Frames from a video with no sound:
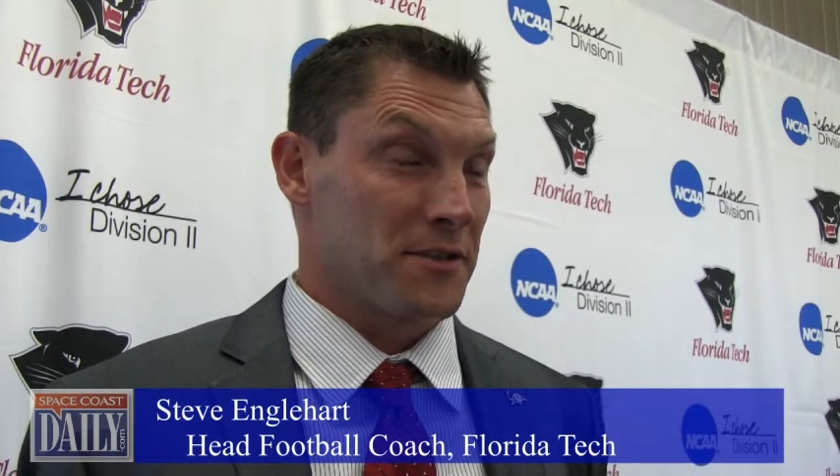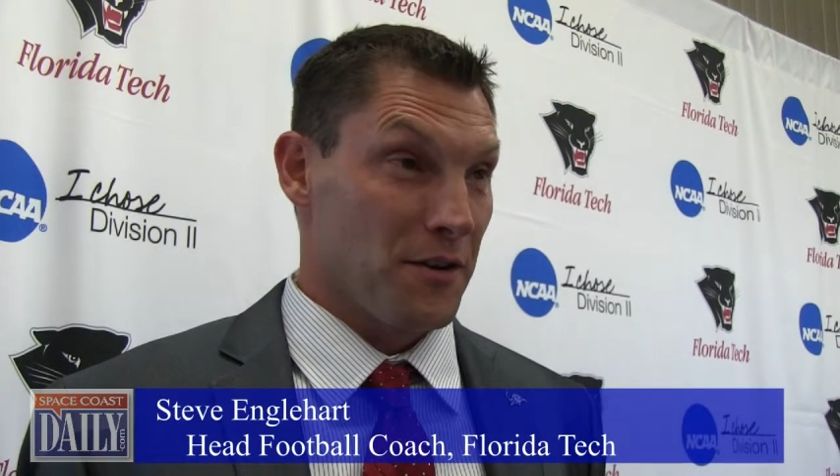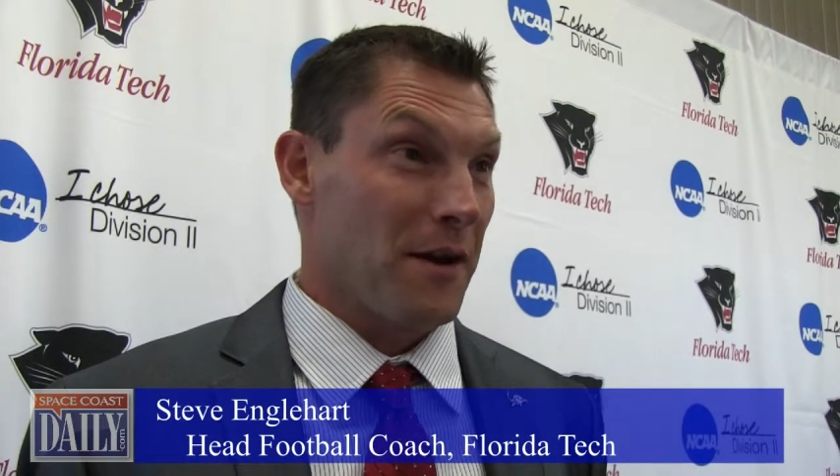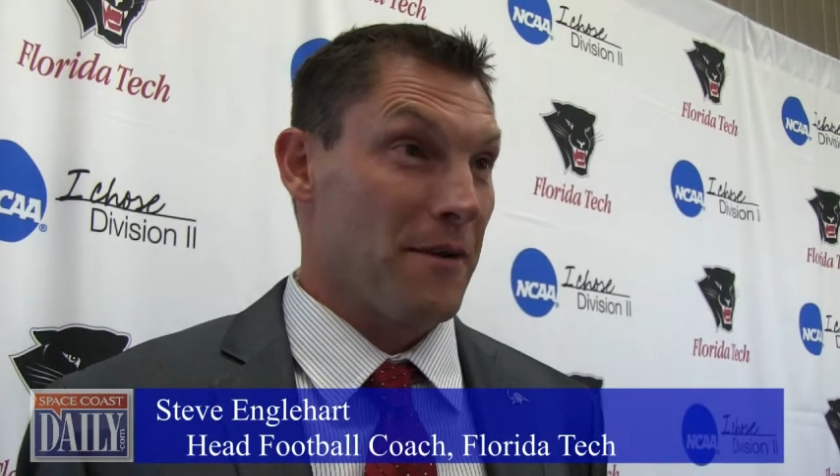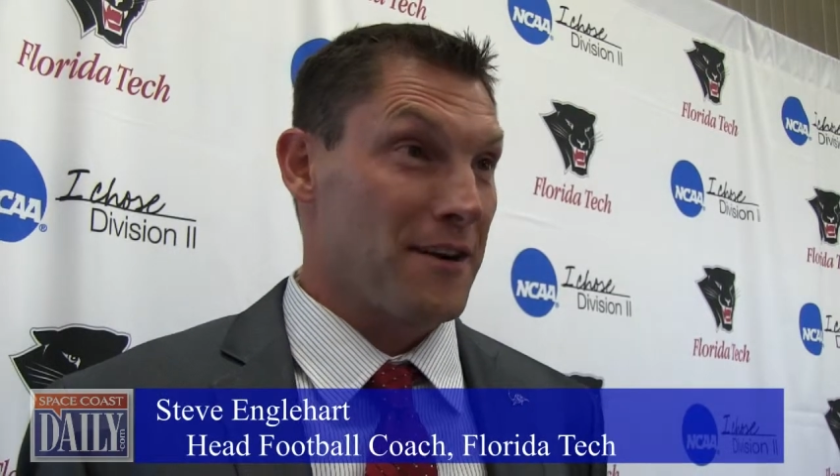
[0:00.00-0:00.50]

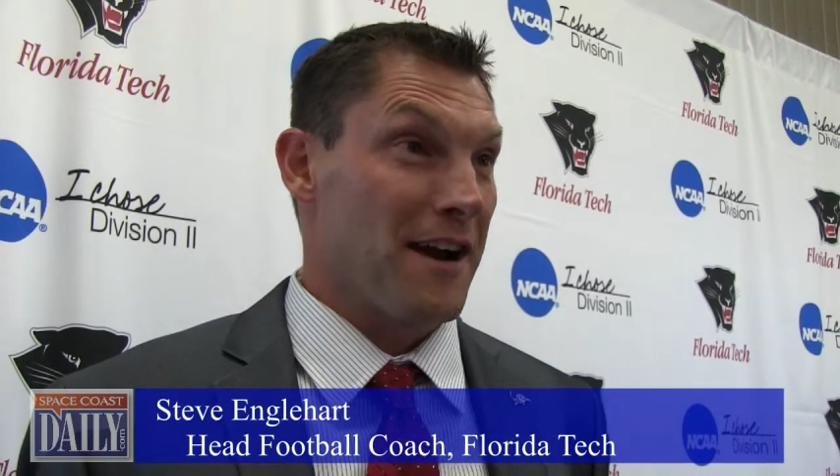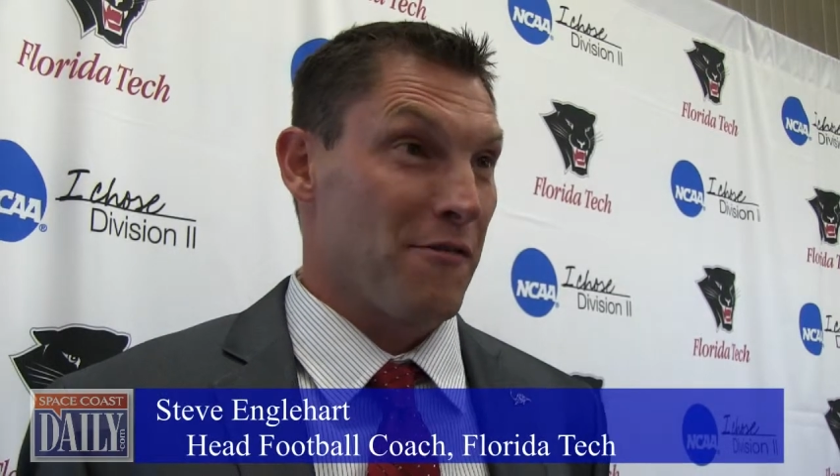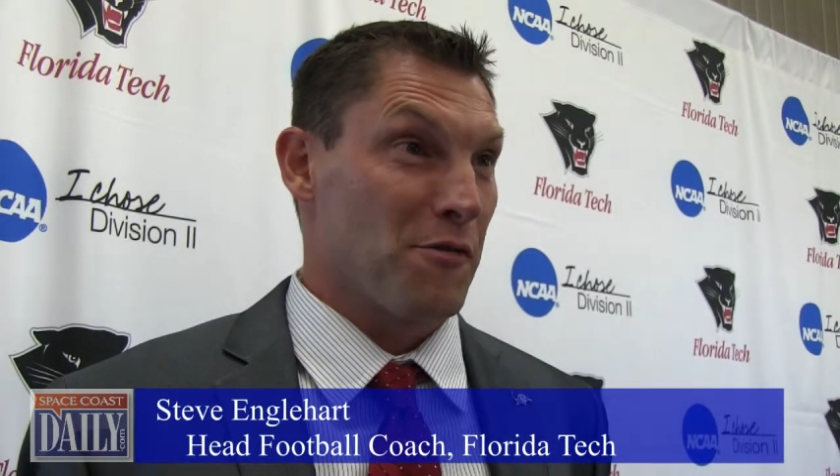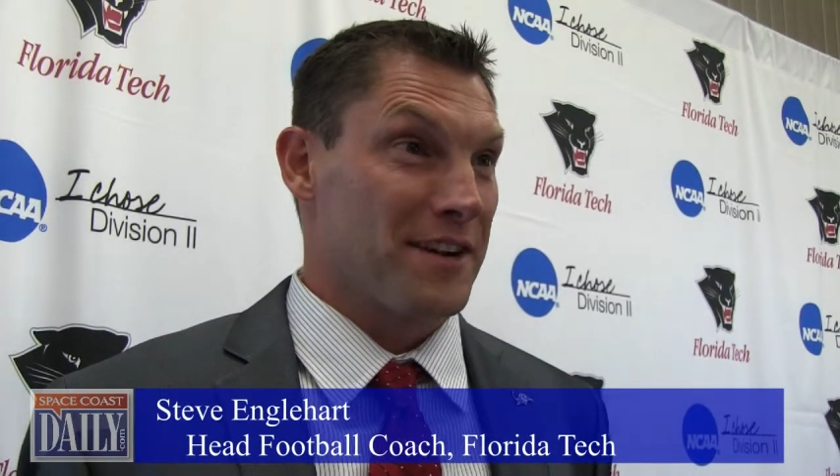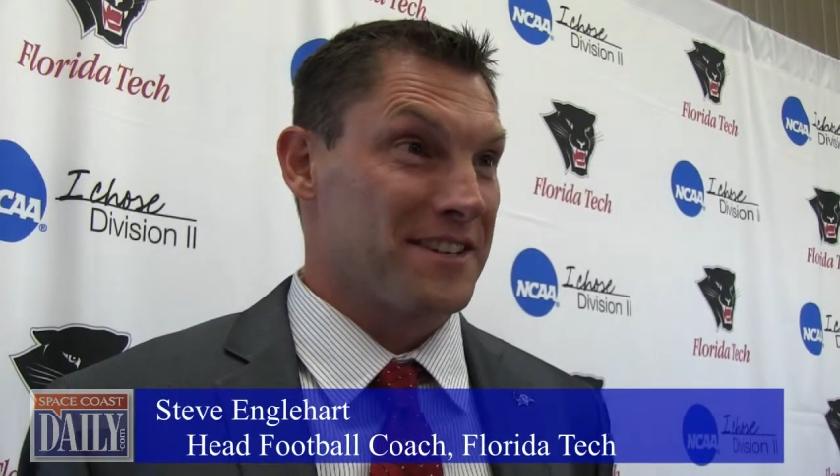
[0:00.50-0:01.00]
so I better
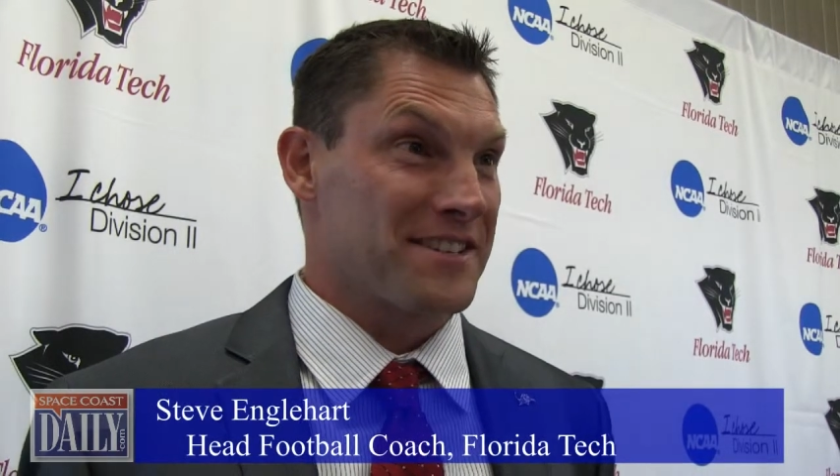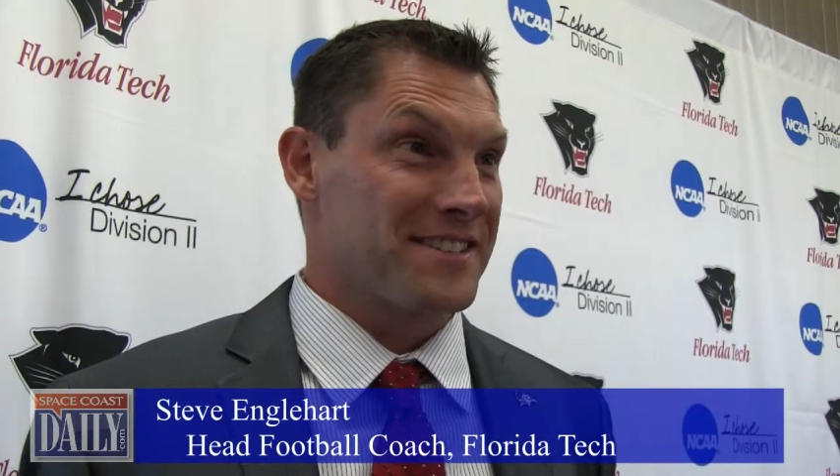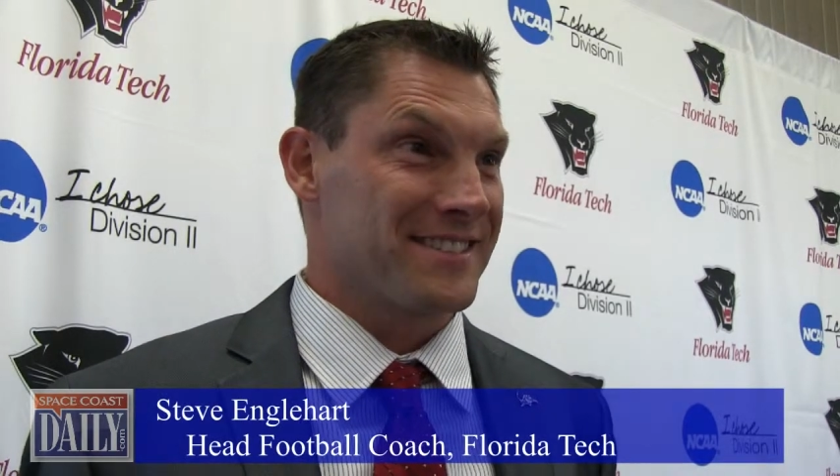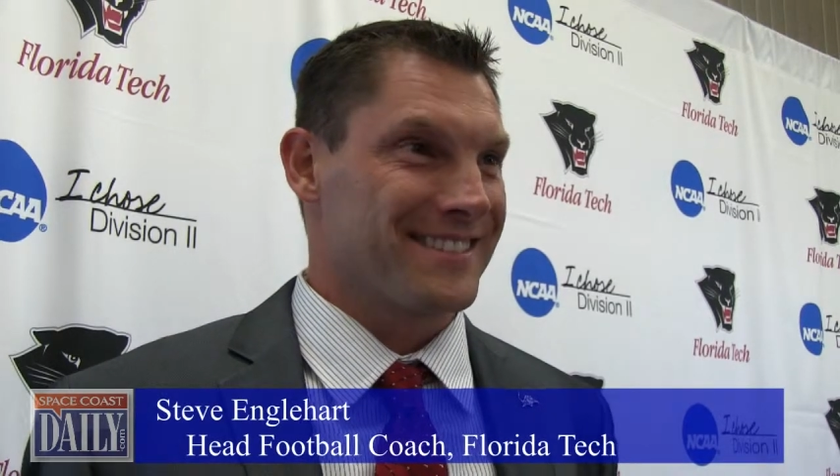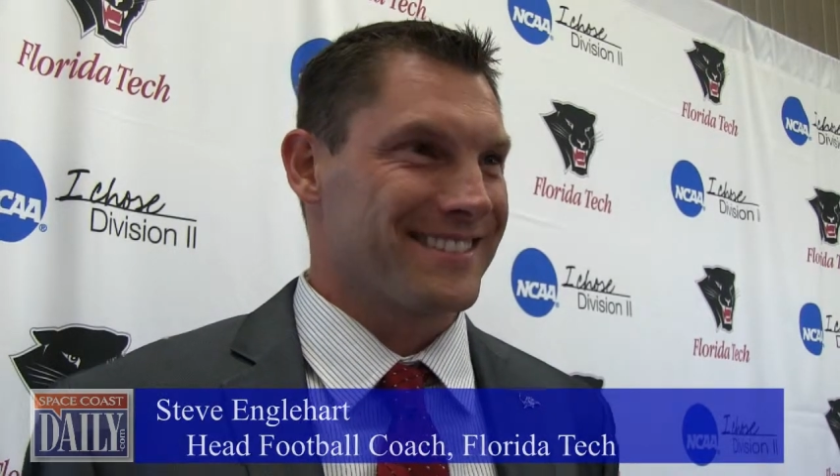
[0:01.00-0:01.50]
have a winning
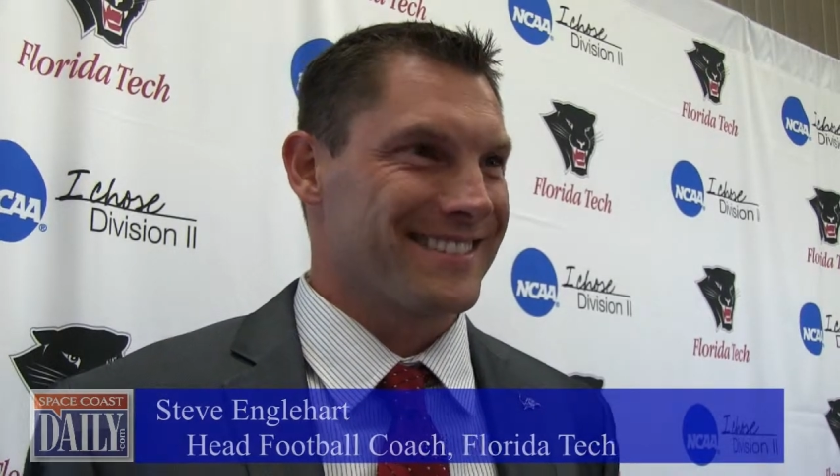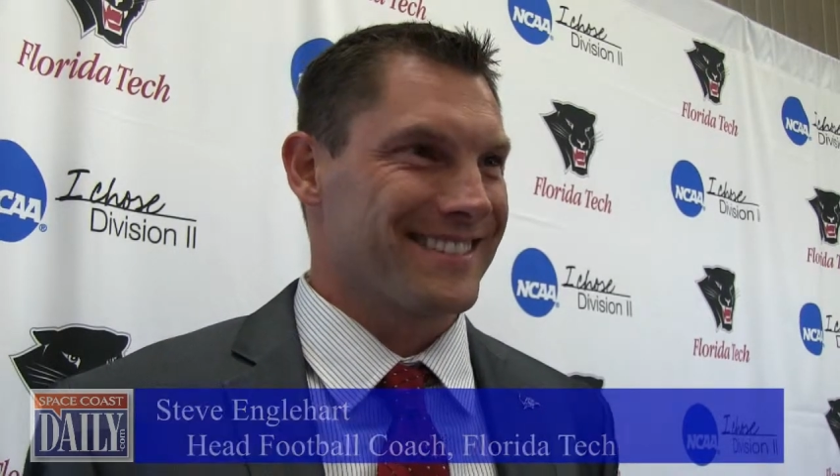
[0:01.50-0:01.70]
season.